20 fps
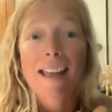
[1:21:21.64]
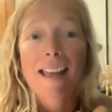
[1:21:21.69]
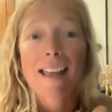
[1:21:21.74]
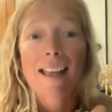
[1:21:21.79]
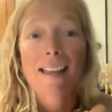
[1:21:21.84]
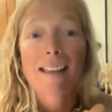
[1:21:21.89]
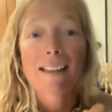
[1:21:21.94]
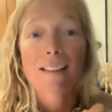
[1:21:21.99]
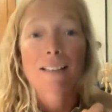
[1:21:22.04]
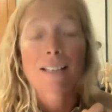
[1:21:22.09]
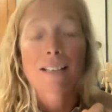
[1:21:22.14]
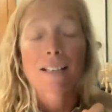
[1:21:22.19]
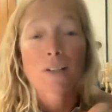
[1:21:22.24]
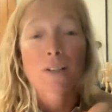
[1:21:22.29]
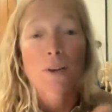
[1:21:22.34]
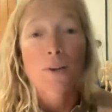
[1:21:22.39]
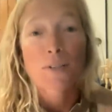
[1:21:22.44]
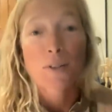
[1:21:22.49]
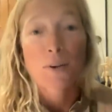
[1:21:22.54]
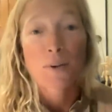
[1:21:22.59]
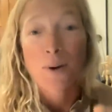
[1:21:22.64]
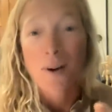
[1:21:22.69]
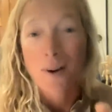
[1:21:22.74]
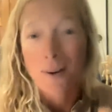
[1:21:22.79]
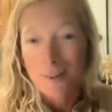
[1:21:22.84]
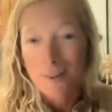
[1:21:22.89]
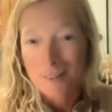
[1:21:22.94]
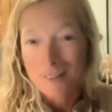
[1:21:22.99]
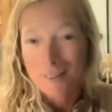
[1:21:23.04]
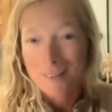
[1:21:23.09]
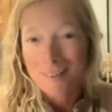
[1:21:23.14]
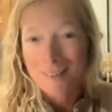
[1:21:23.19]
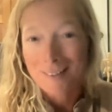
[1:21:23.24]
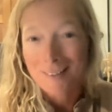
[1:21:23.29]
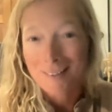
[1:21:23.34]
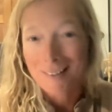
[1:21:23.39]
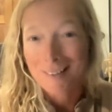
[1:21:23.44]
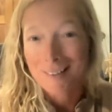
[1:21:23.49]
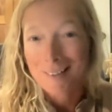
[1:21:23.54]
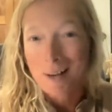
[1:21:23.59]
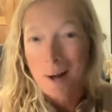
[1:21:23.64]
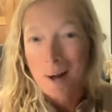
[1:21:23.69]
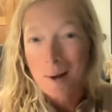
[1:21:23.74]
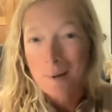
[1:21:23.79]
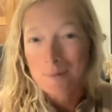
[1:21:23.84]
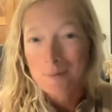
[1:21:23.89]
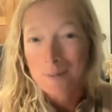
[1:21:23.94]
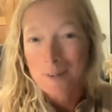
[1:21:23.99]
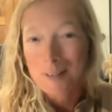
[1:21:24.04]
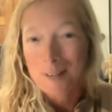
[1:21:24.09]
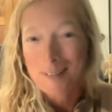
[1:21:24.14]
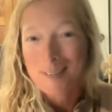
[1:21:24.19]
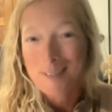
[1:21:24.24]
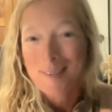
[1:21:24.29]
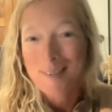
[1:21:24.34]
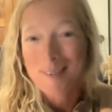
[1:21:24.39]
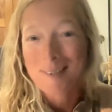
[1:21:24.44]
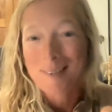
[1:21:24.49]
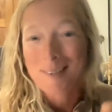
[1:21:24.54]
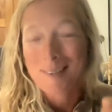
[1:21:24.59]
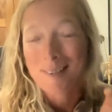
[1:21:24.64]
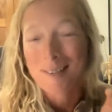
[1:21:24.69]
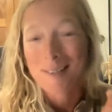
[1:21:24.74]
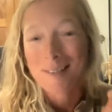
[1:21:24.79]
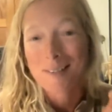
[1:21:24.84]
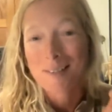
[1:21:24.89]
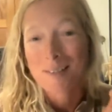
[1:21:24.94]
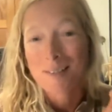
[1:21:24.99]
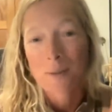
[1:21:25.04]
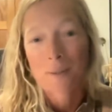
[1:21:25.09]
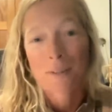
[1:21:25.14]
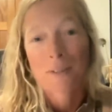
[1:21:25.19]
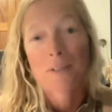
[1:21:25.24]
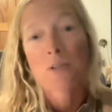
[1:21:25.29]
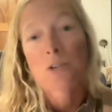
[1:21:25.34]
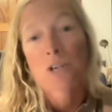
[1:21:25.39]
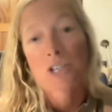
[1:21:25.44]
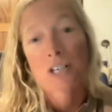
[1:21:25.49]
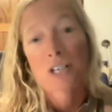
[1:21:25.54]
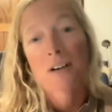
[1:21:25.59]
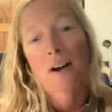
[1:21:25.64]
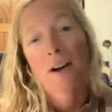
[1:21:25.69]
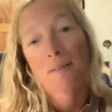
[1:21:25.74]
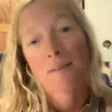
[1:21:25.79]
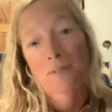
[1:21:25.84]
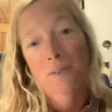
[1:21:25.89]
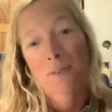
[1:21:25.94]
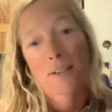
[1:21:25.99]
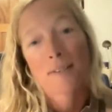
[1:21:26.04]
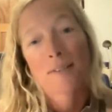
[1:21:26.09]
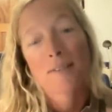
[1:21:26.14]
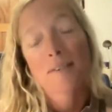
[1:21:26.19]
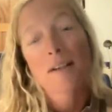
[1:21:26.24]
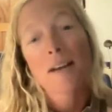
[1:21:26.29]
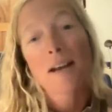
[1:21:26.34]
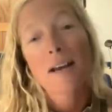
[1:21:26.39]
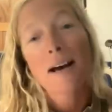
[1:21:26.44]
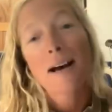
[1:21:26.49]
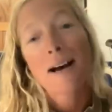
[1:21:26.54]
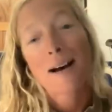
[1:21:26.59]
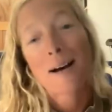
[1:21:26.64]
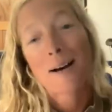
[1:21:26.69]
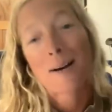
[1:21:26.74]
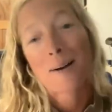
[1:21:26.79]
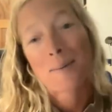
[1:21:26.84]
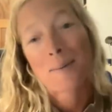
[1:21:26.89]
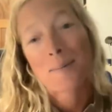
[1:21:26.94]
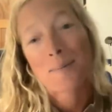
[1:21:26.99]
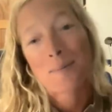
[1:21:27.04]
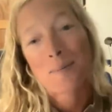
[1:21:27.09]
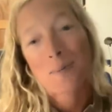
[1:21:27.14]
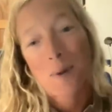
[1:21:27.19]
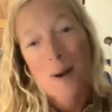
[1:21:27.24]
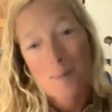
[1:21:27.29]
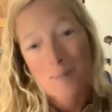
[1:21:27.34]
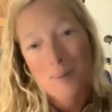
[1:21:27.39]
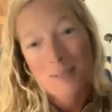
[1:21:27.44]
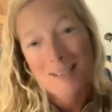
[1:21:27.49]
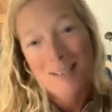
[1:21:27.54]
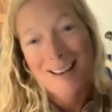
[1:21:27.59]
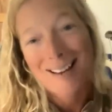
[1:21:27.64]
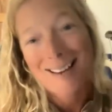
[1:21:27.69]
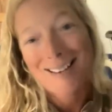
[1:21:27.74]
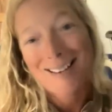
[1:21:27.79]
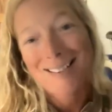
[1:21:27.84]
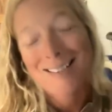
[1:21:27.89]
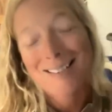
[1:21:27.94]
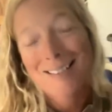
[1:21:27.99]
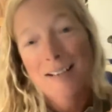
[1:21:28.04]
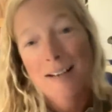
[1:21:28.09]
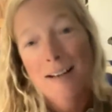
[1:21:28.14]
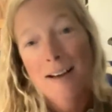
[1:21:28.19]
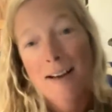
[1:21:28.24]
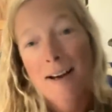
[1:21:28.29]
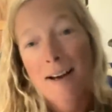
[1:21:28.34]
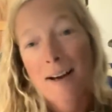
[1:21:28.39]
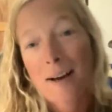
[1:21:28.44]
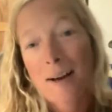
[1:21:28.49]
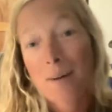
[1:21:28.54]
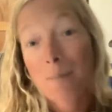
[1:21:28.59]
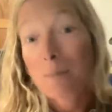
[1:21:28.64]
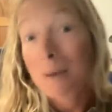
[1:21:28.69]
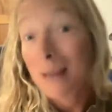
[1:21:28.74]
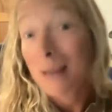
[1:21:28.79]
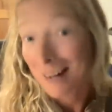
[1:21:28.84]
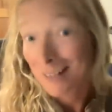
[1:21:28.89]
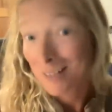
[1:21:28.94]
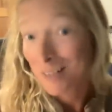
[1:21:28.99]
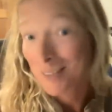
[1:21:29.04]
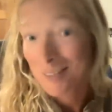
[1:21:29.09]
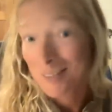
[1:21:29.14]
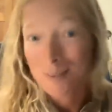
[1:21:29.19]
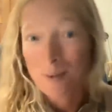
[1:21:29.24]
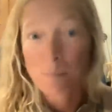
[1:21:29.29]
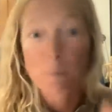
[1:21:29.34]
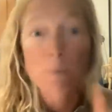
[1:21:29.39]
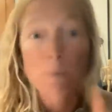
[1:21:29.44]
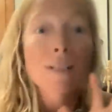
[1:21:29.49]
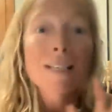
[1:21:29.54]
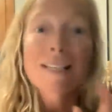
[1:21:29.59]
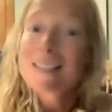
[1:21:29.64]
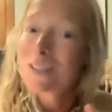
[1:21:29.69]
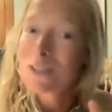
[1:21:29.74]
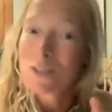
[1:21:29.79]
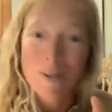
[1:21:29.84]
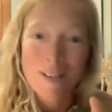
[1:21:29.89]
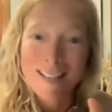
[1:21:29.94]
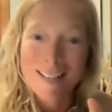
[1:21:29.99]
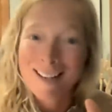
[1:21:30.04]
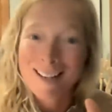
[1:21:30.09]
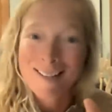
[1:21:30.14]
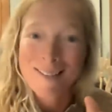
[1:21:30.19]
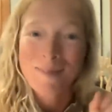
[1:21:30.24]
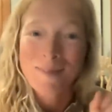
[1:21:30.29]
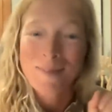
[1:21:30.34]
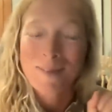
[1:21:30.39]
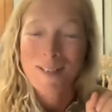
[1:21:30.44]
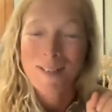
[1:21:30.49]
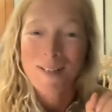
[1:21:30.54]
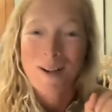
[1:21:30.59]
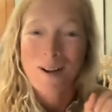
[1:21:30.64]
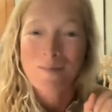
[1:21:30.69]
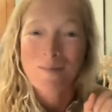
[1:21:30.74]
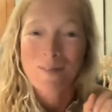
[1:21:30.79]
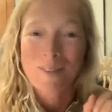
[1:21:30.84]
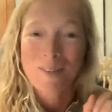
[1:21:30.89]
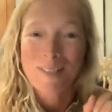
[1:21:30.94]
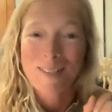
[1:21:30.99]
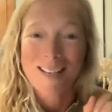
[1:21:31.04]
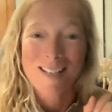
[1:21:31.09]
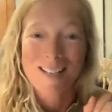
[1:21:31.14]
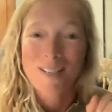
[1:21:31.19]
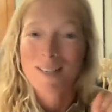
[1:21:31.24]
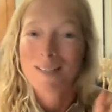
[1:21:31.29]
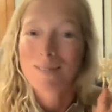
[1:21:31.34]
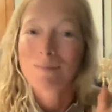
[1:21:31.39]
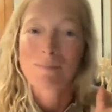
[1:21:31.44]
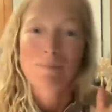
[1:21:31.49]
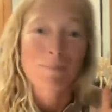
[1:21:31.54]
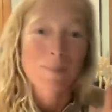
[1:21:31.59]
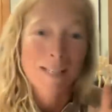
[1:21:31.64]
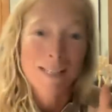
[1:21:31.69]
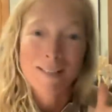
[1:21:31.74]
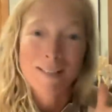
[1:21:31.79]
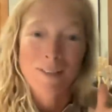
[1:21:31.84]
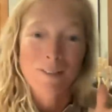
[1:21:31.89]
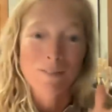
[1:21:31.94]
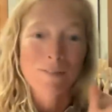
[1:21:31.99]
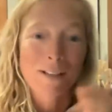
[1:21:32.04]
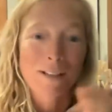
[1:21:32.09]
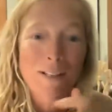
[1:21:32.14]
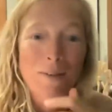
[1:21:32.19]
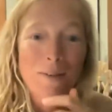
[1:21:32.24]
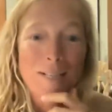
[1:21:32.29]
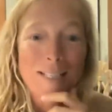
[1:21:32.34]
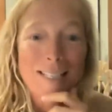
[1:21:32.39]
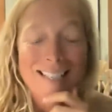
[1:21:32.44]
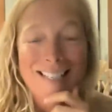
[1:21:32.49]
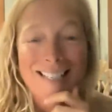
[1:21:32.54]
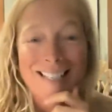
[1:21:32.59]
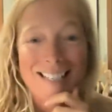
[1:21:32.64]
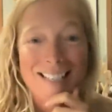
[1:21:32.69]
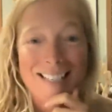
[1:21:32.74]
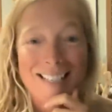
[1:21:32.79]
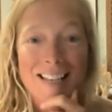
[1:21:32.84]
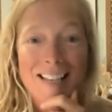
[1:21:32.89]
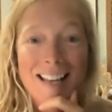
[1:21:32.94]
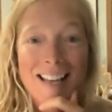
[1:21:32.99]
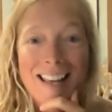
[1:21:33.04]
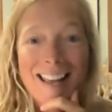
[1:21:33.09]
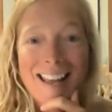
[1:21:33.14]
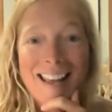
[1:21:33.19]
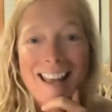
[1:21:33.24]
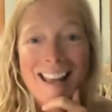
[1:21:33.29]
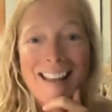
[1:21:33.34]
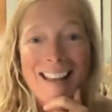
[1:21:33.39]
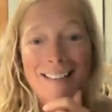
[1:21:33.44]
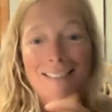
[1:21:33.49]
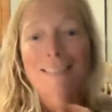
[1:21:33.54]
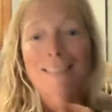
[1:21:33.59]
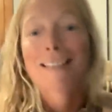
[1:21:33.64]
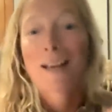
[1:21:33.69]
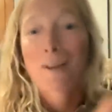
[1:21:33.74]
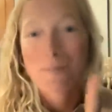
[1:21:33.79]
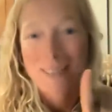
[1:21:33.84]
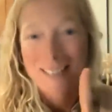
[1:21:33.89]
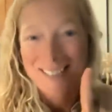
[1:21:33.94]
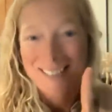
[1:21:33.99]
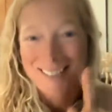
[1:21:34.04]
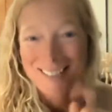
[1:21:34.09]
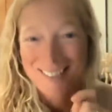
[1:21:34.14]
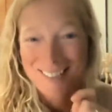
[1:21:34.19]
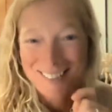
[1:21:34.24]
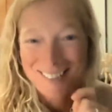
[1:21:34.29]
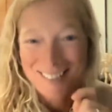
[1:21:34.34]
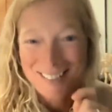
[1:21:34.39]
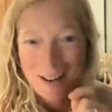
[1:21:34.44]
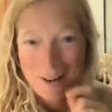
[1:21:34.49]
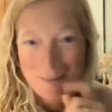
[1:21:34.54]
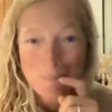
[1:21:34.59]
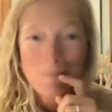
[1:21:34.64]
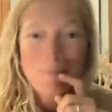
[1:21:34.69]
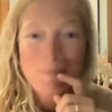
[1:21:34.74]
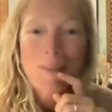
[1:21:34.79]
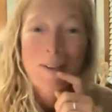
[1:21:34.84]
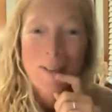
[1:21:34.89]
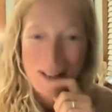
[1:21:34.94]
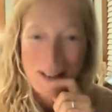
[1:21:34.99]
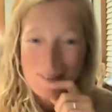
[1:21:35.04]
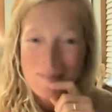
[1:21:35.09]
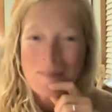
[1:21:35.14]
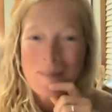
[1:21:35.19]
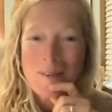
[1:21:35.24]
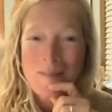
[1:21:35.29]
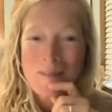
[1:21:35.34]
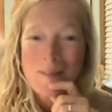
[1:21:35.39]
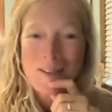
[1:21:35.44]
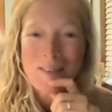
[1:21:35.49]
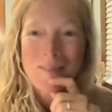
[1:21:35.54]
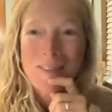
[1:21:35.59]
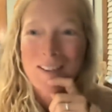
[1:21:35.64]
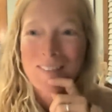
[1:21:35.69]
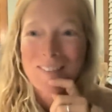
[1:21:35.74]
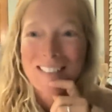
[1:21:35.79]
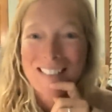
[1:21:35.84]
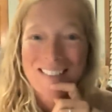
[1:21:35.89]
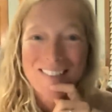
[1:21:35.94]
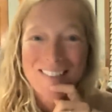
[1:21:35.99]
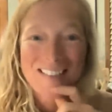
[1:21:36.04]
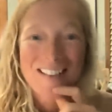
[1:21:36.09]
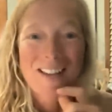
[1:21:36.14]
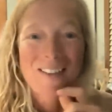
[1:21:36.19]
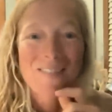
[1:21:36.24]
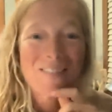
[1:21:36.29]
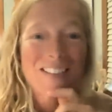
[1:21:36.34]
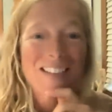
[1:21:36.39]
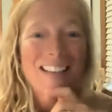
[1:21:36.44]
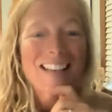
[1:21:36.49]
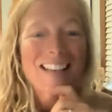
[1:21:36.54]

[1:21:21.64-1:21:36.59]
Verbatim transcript: And it's also on the conference, the Soil and Nutrition Conference um, website uh, page. And so please join us for a conversation, meet your fellow attendees. And yep, that's Eastern time. Okay, four forty-five Eastern time.